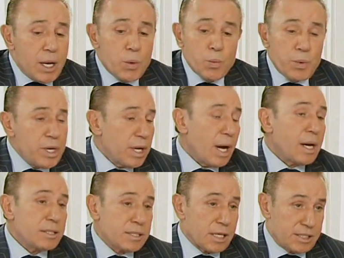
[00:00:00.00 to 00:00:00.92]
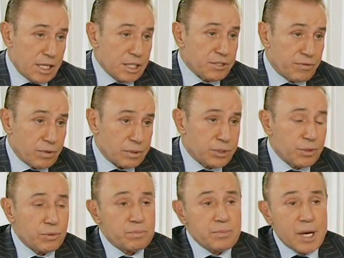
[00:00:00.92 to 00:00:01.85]
We are successful.
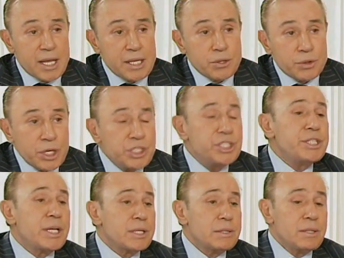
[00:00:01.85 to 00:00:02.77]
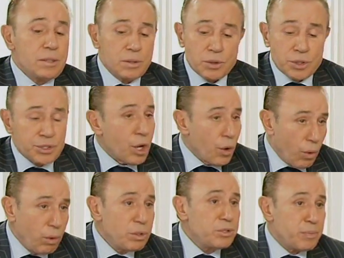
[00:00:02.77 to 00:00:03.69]
So my original or the
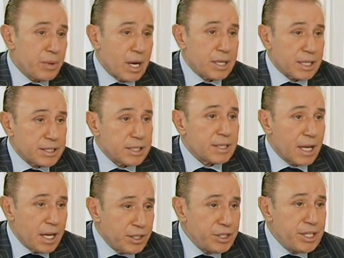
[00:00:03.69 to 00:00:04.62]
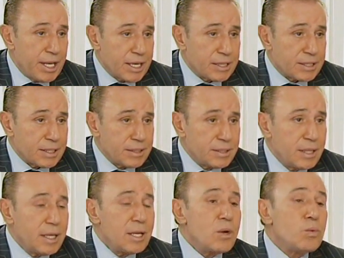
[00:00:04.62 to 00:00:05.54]
old product that I created
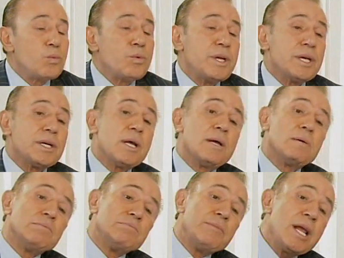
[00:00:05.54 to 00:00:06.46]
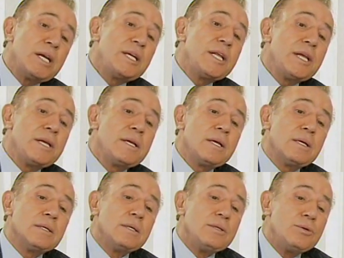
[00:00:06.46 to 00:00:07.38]
were
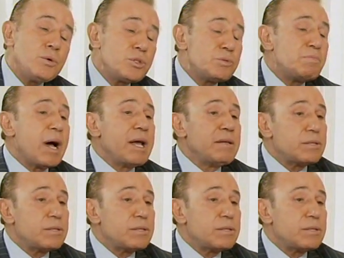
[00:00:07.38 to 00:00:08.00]
mainly used by